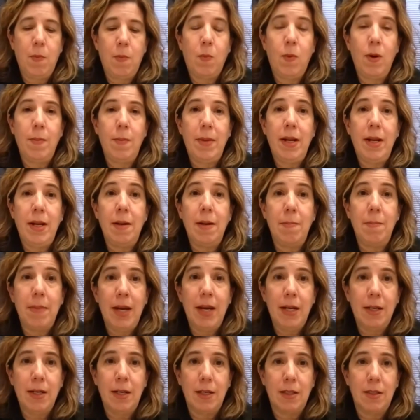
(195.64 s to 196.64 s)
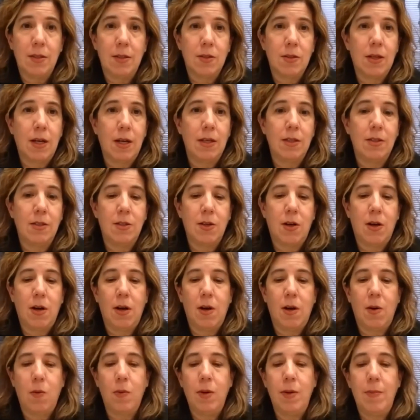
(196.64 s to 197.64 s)
women in maintenance. I
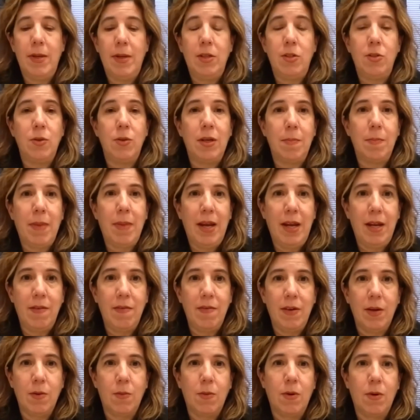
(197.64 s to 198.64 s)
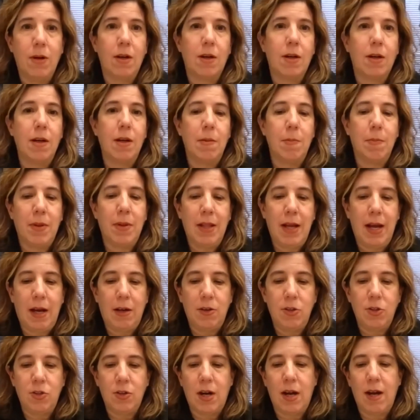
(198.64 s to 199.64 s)
saw women doing paving work and
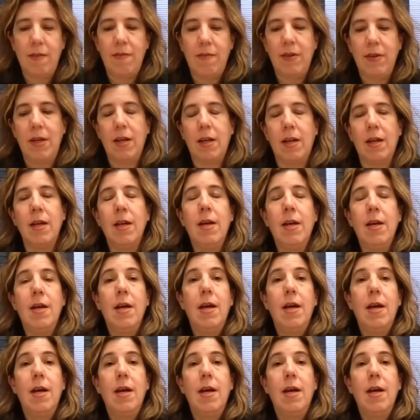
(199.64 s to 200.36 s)
plow driving